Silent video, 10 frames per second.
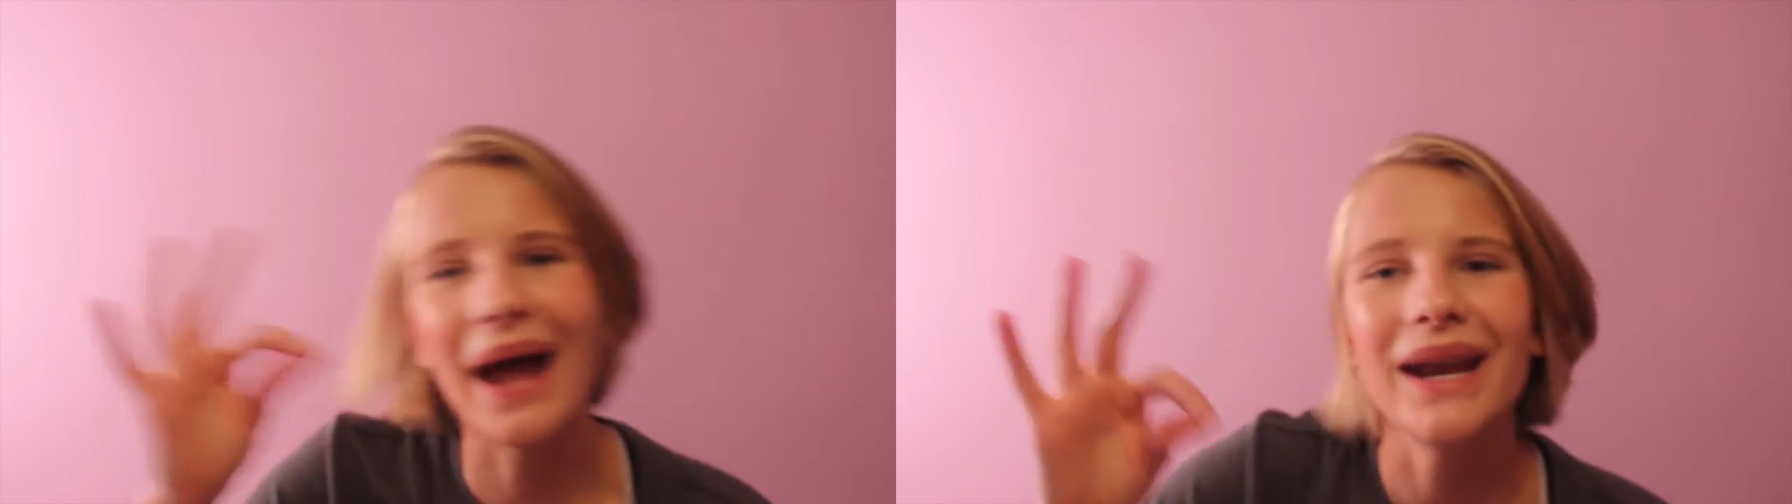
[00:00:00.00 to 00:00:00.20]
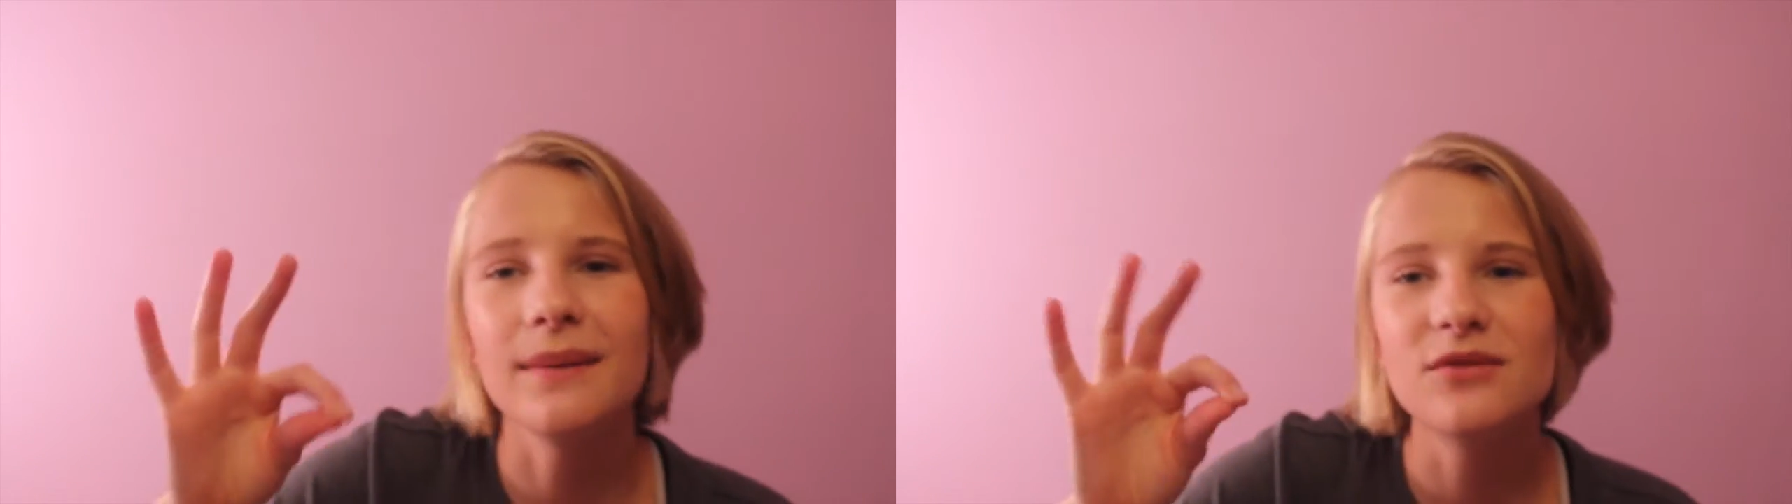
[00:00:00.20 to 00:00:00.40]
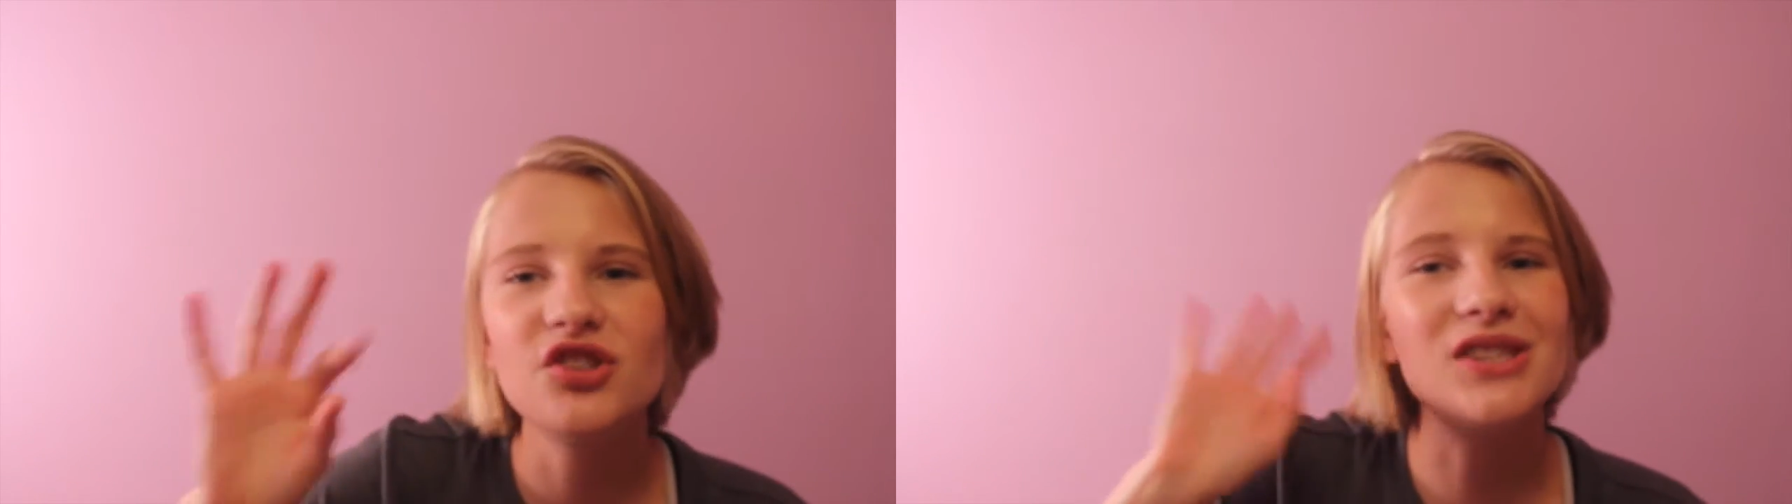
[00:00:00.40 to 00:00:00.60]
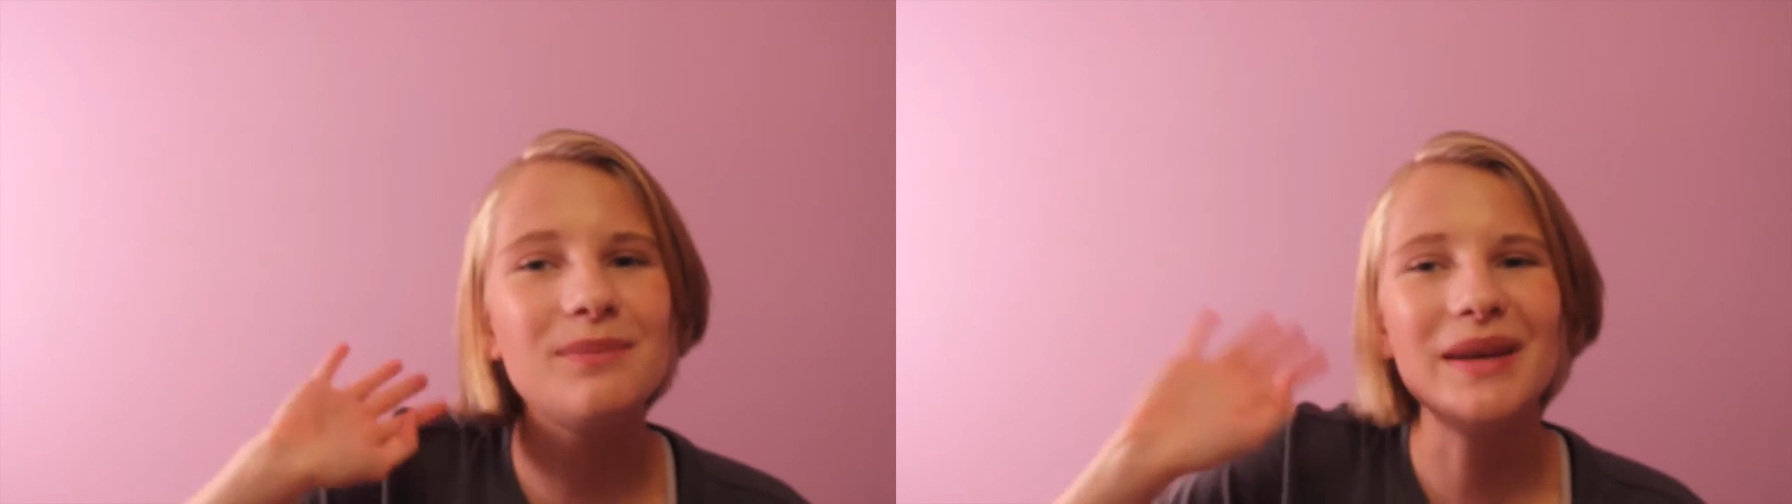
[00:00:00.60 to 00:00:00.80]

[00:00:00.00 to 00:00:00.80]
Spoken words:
items just